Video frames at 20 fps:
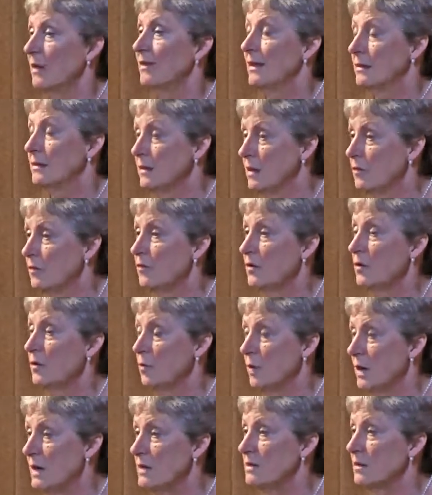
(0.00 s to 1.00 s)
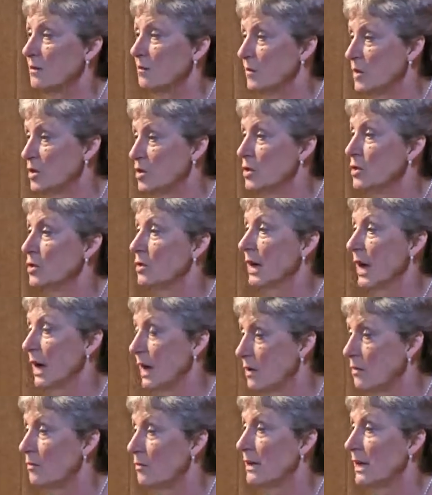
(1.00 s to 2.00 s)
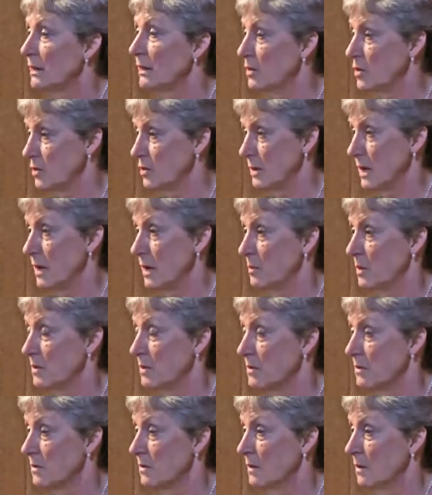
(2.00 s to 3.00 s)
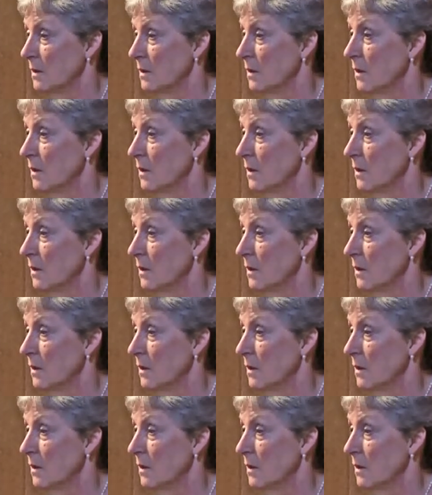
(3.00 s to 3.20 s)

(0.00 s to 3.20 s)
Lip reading: there are different ways in which you can relate to your neighbors.